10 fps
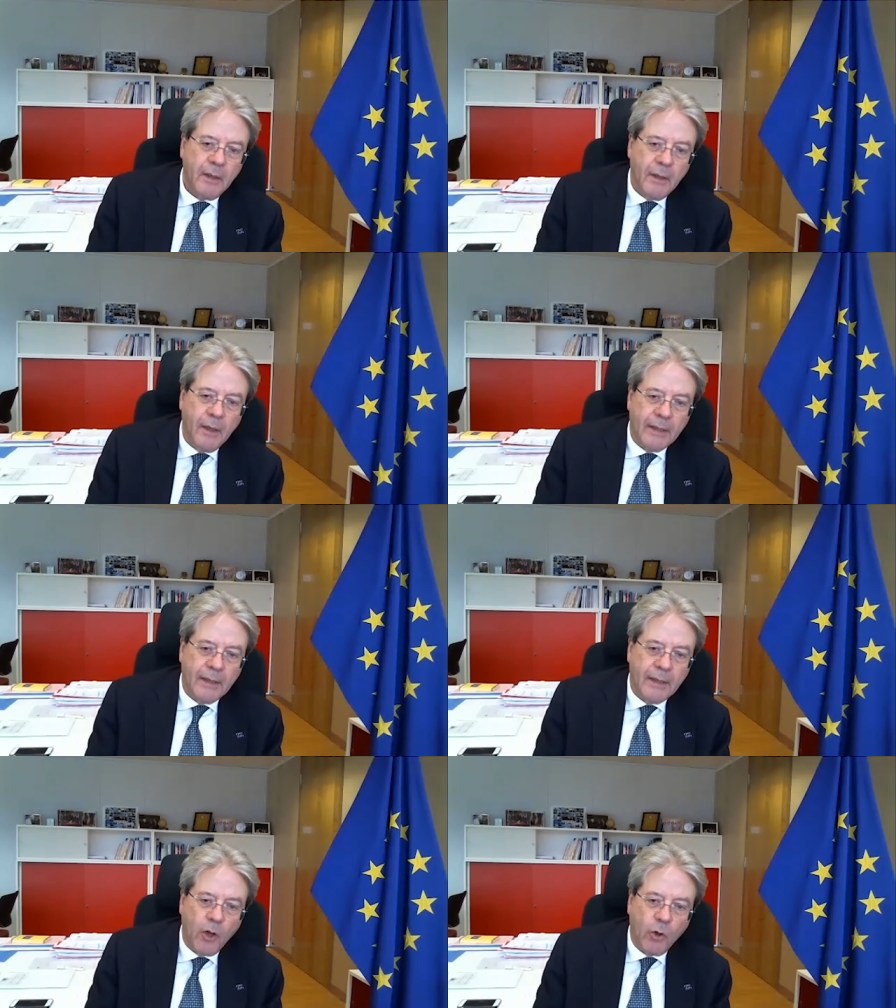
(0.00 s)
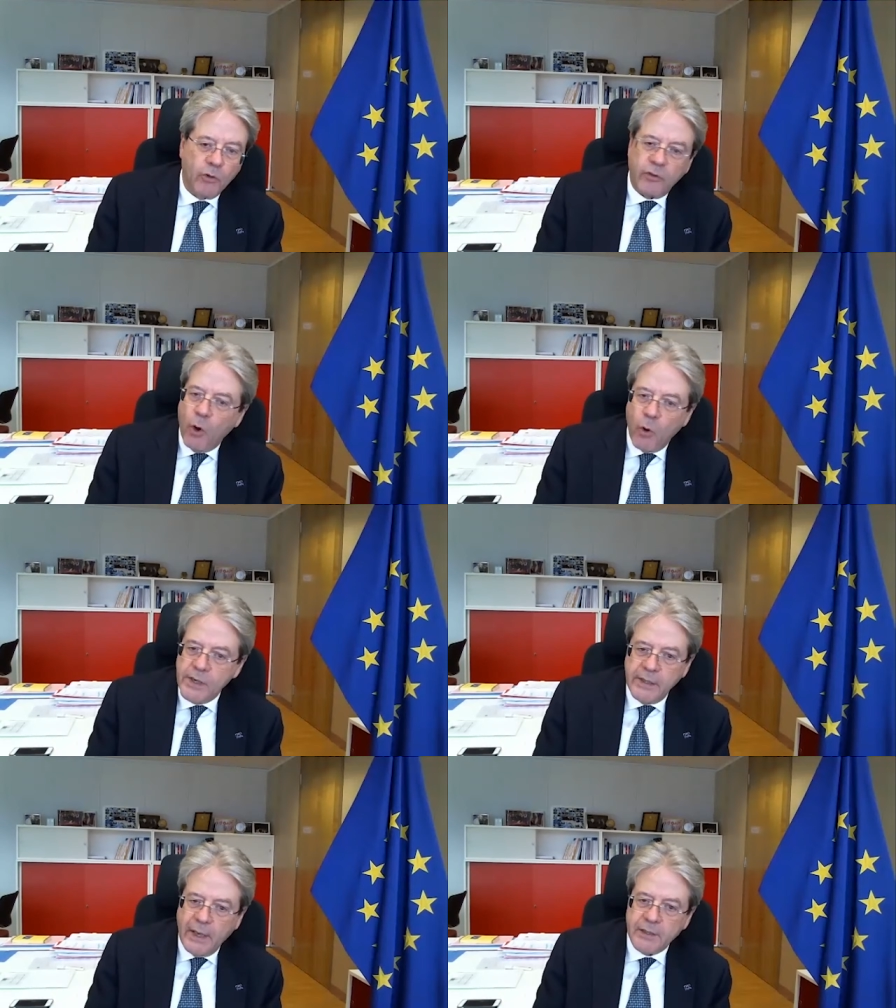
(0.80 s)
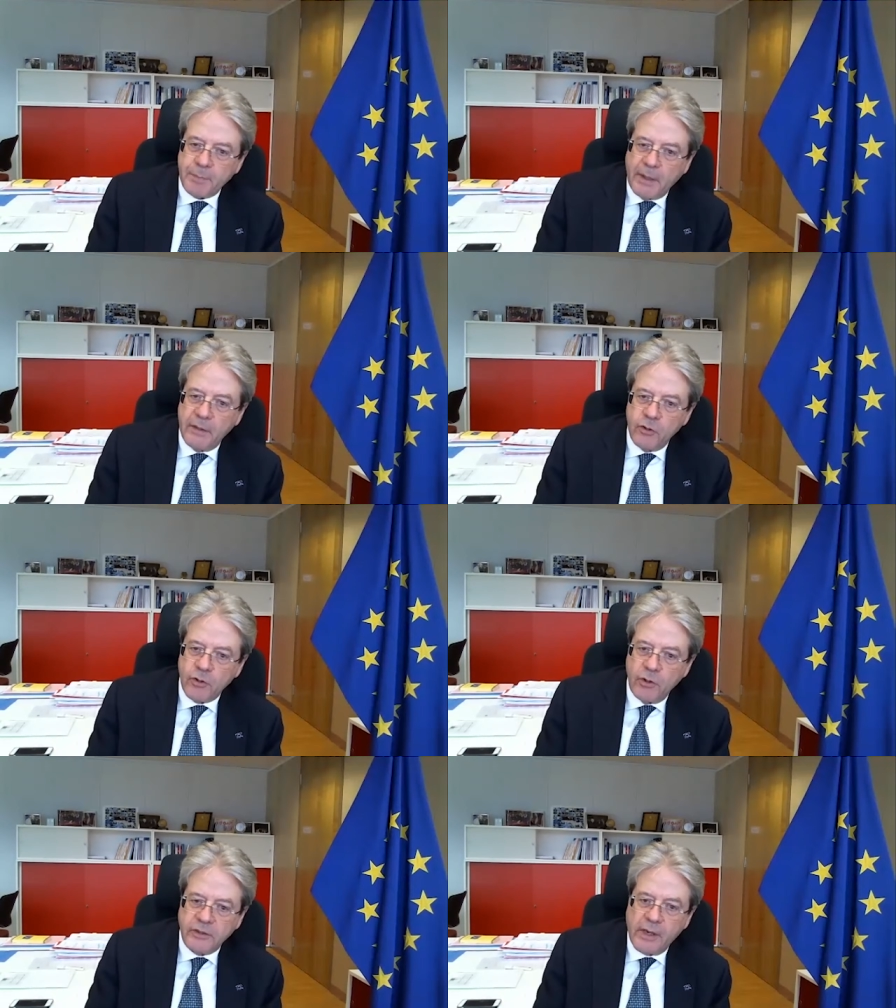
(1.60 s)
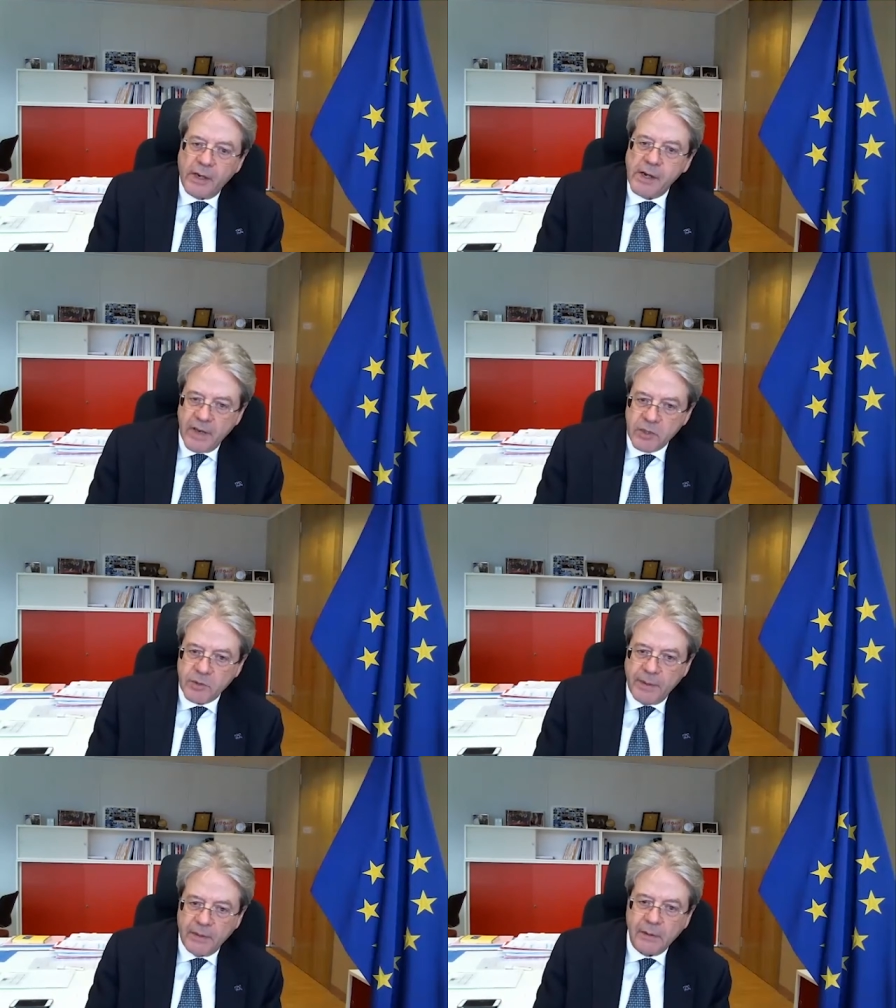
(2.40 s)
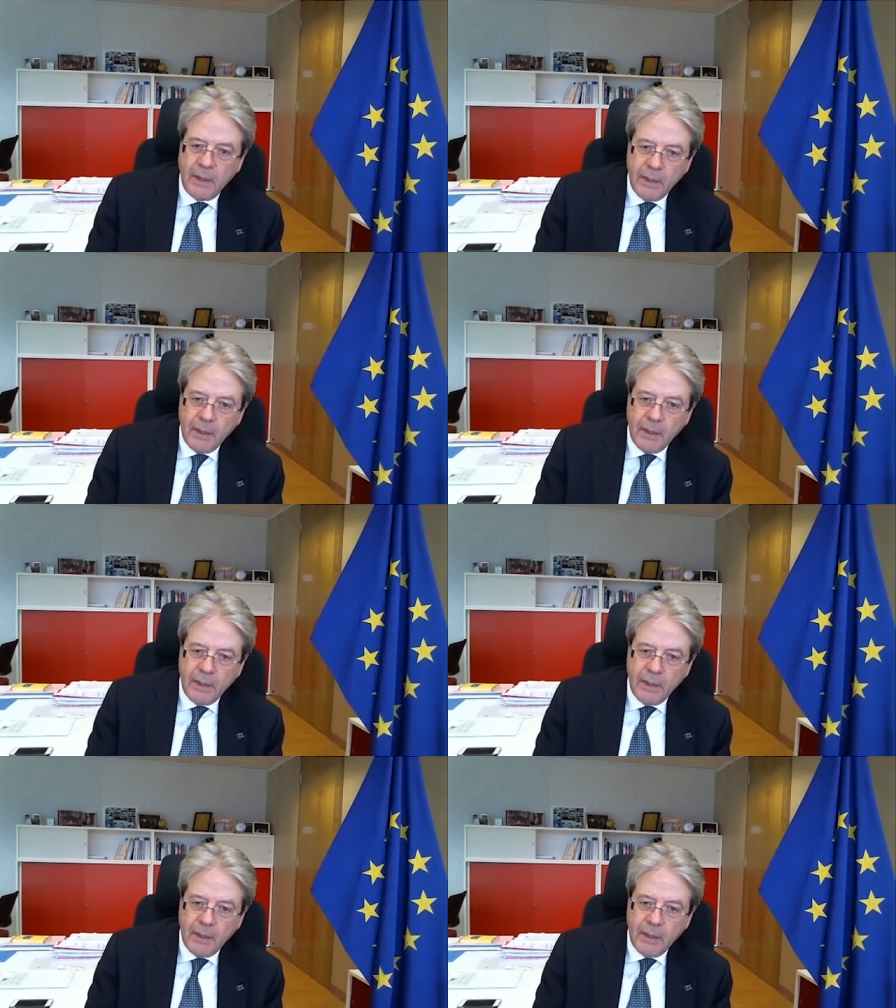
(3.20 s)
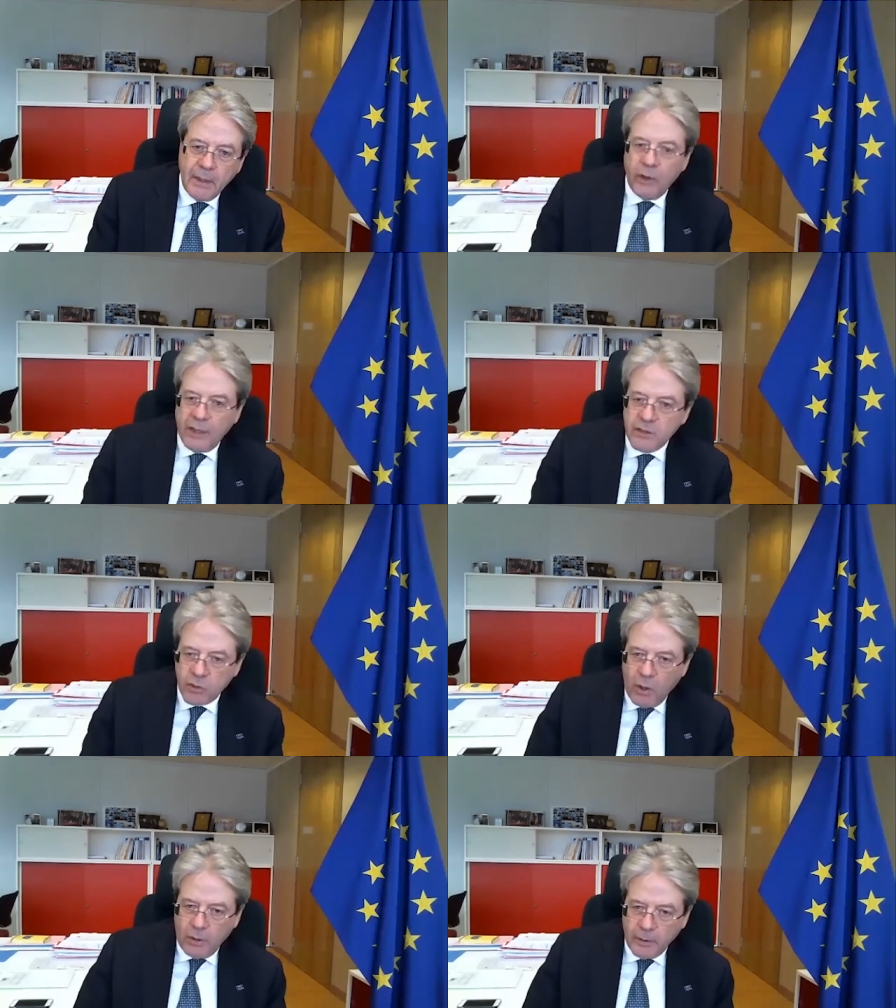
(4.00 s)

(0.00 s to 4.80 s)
and not only expenditures and investment, and so on and so